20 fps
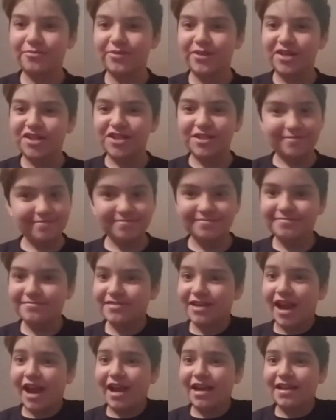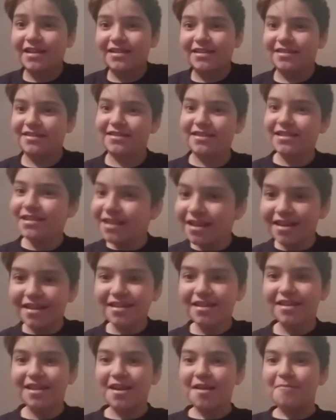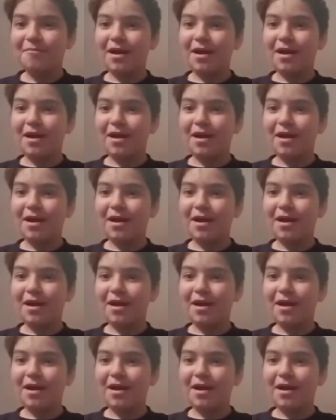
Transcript: But guys, my